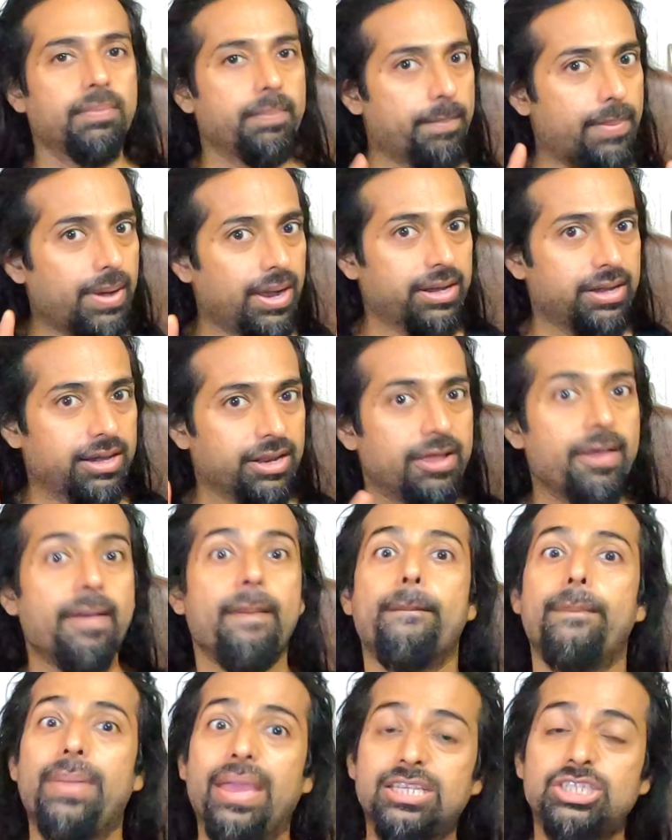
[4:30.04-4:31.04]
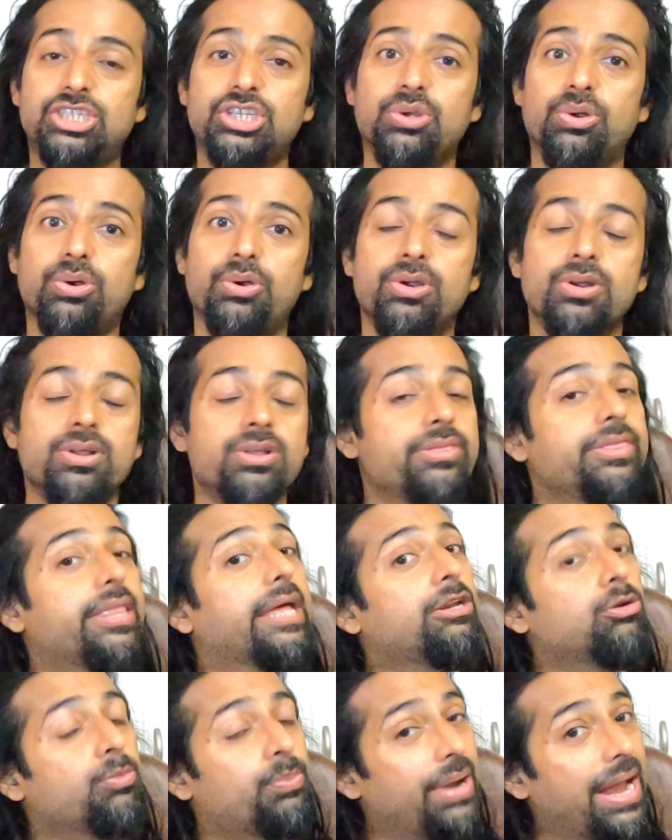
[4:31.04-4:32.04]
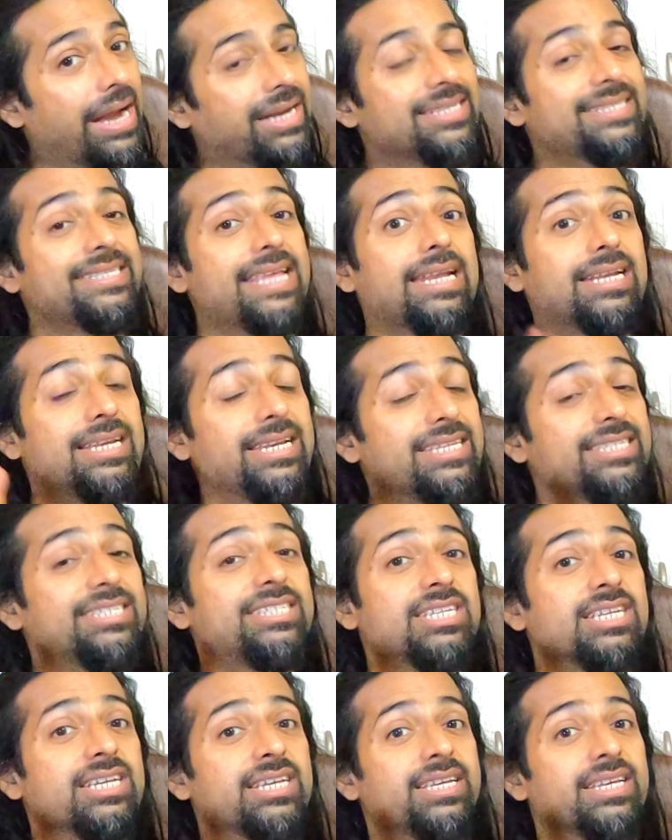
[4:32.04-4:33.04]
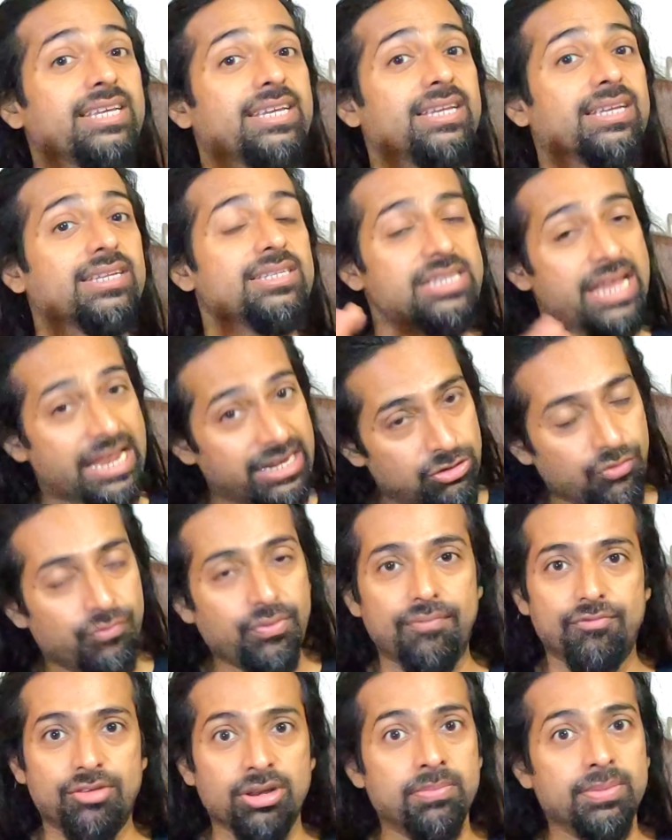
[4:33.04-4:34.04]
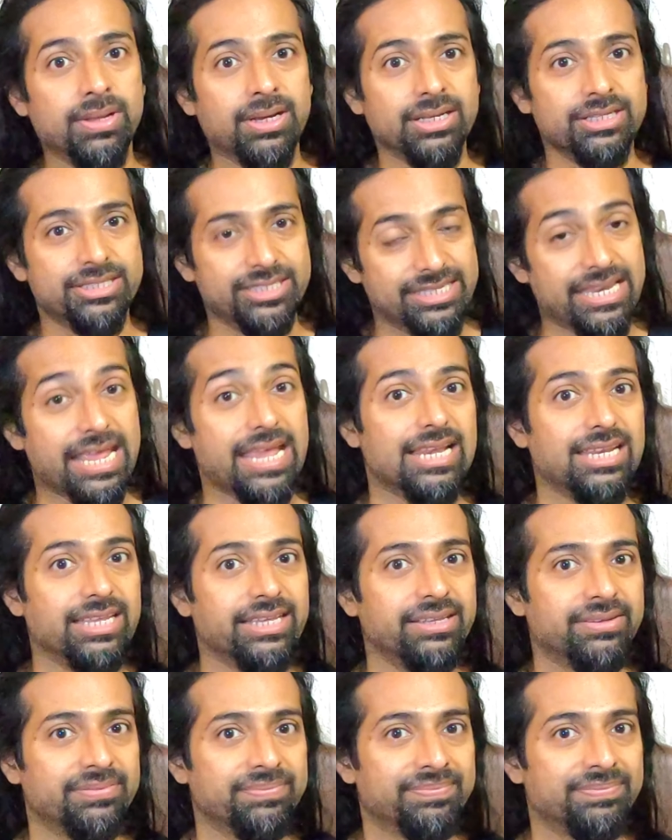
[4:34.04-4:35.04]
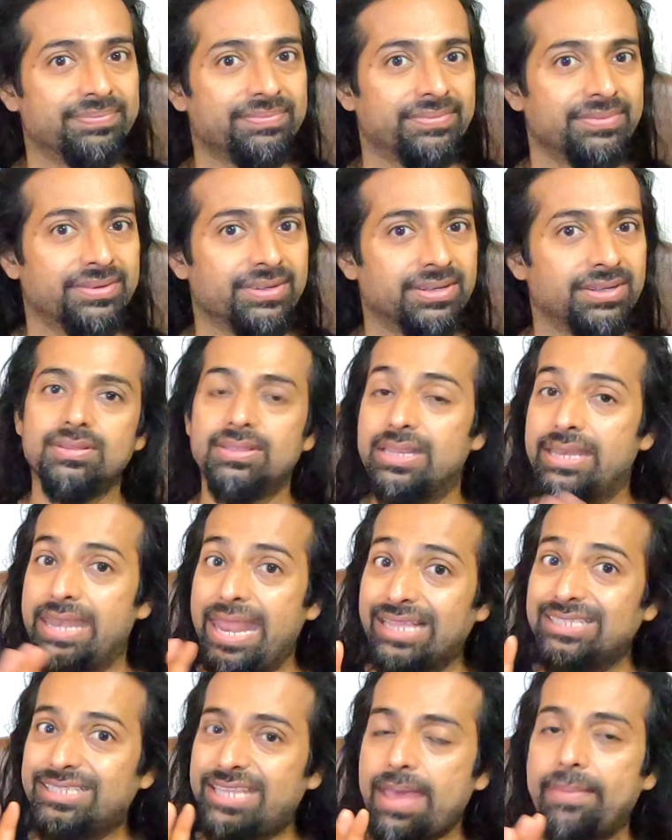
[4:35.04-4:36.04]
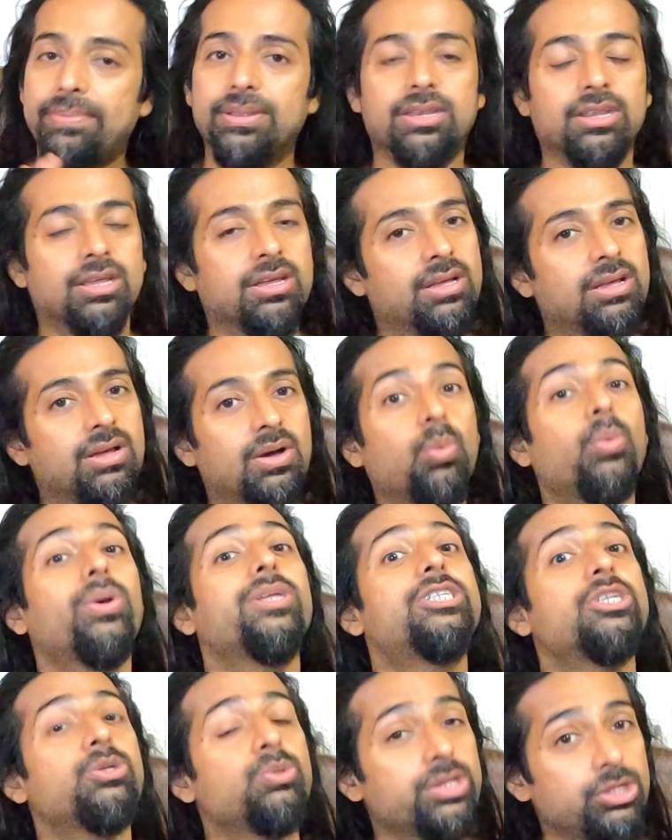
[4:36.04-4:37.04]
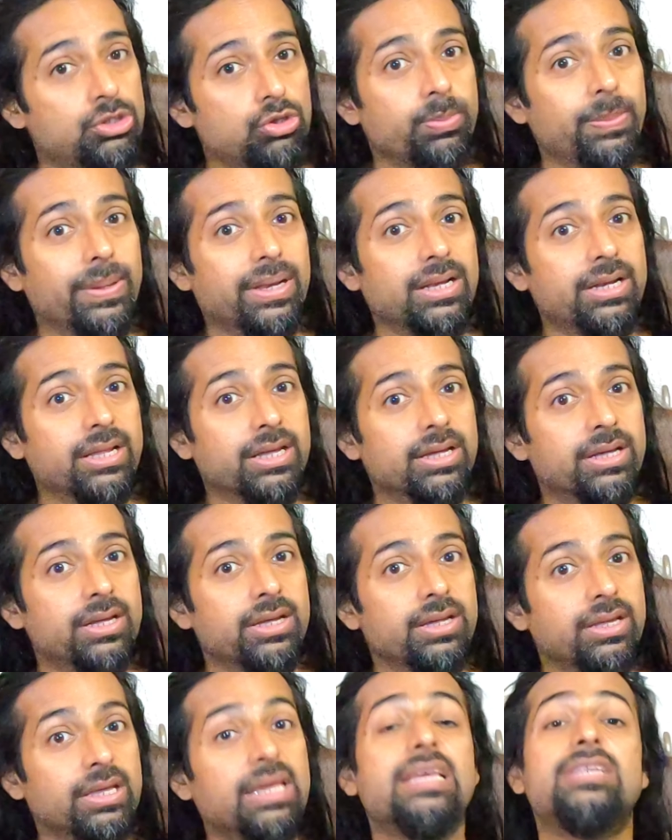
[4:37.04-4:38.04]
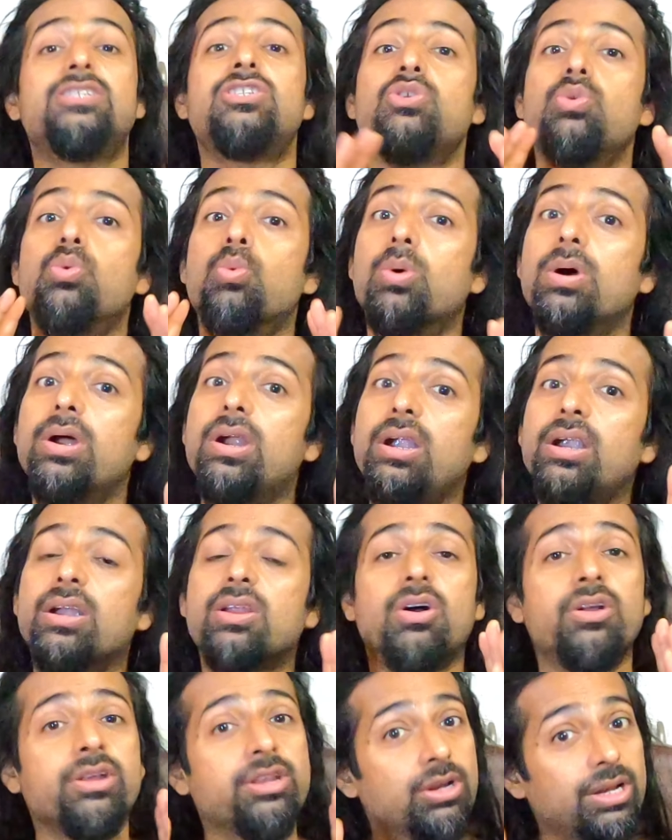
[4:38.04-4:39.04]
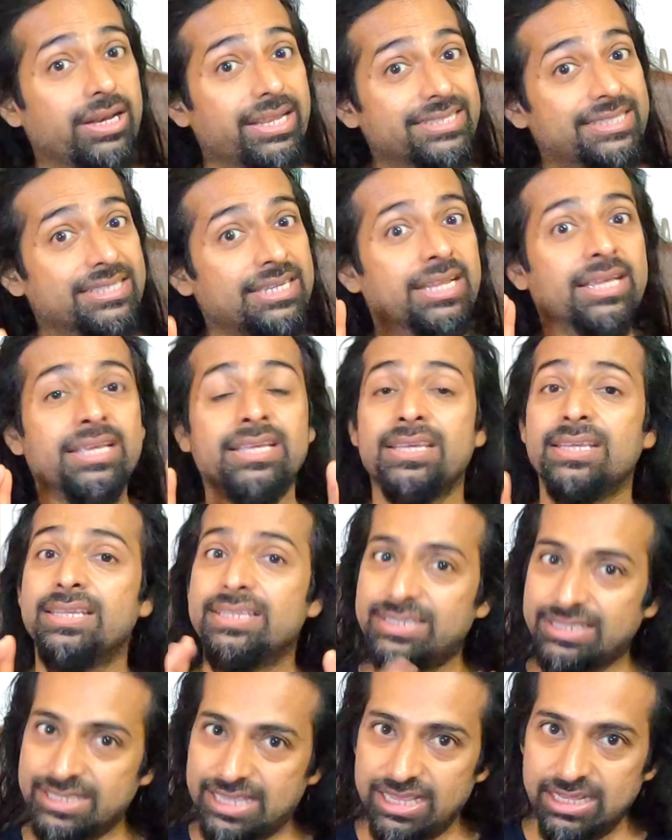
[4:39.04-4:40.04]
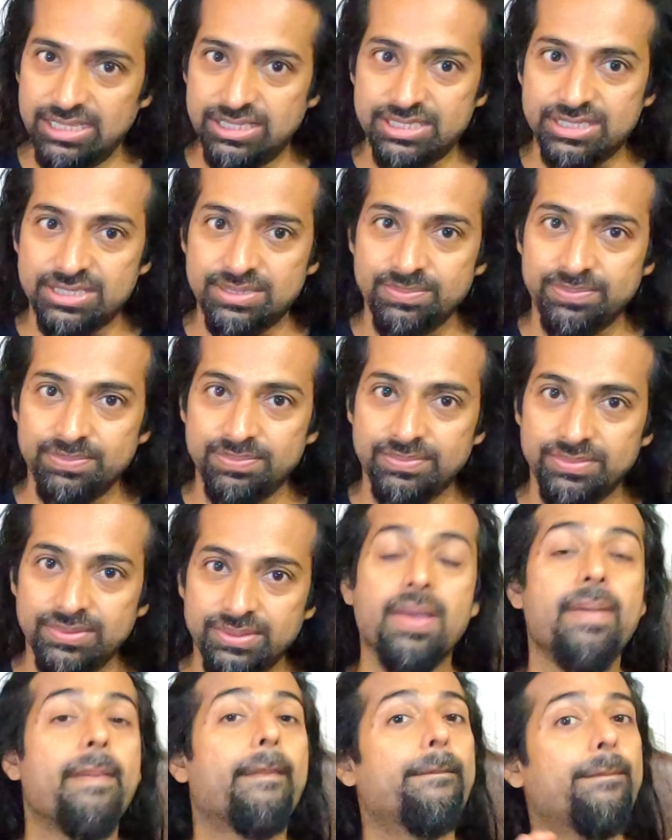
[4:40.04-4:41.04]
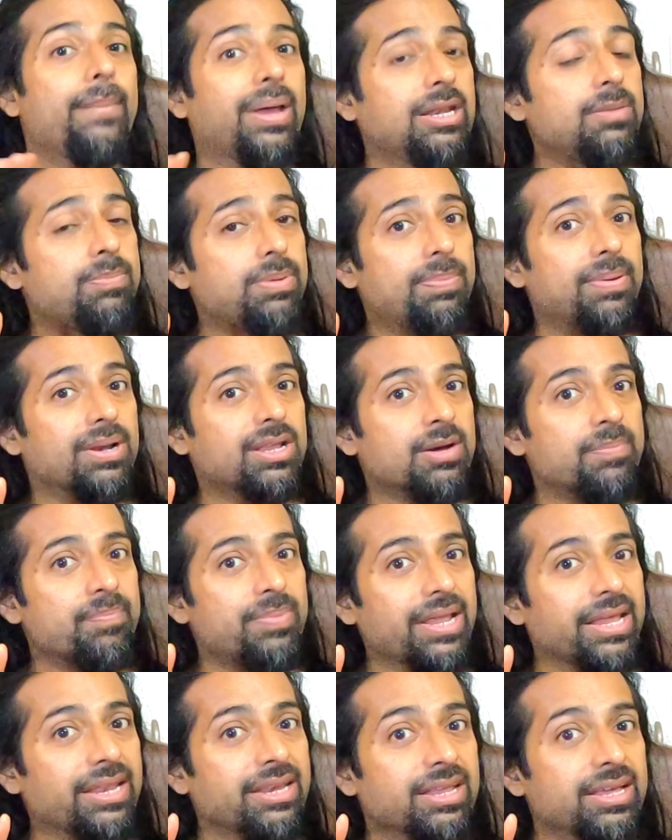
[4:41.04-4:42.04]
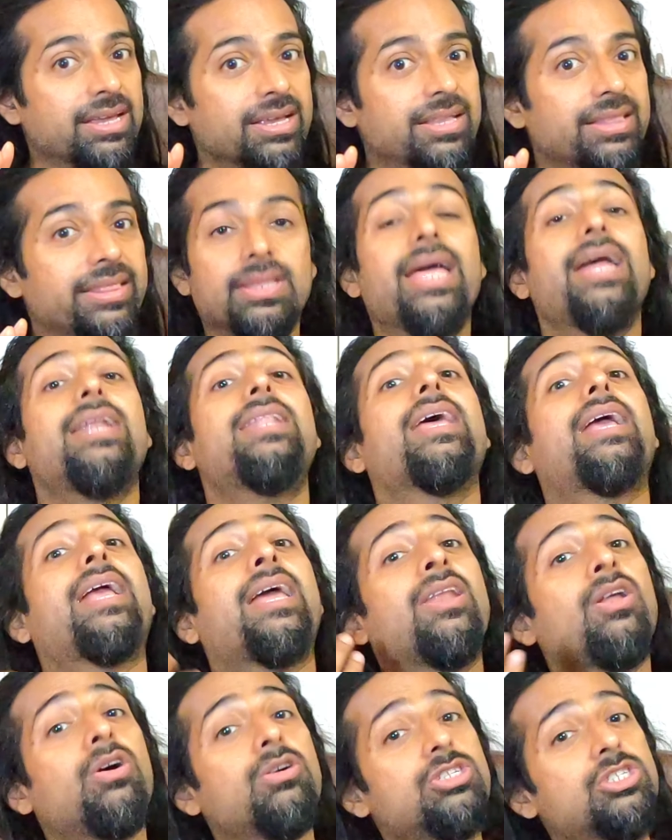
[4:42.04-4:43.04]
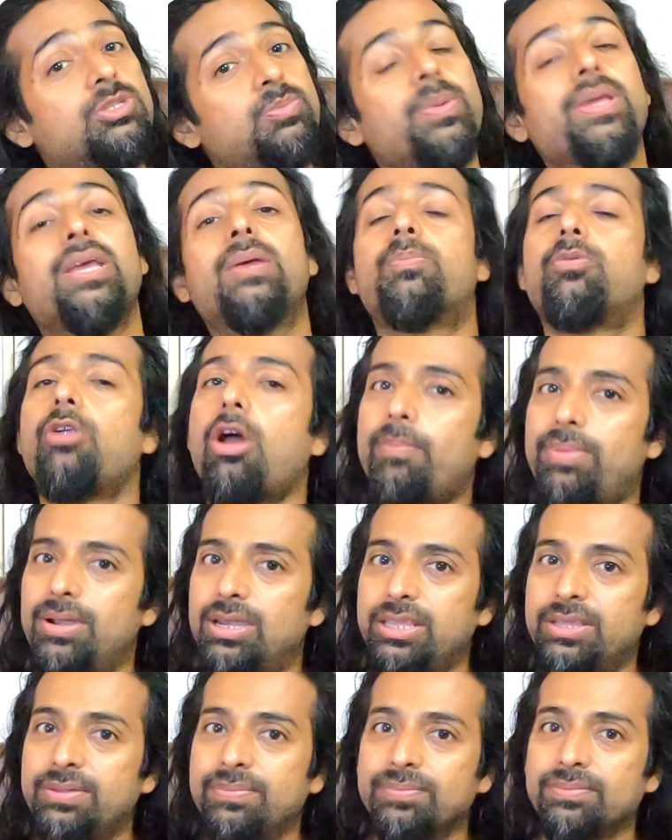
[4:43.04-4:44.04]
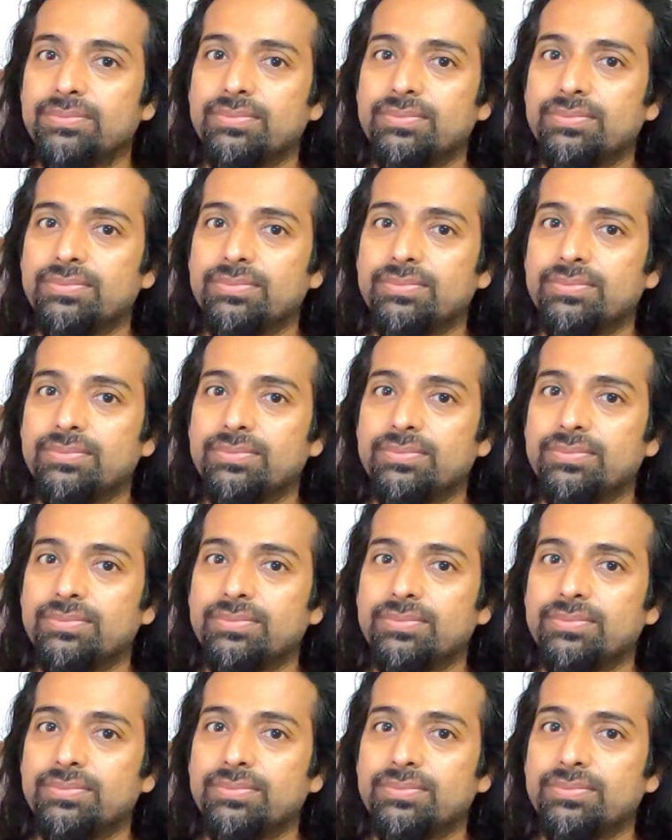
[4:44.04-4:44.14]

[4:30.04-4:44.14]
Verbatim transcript: But make sure that you practice at least 10 to 15 minutes daily. The next habit which you need to build is to work on your listening skills. Many people complain that they cannot speak properly.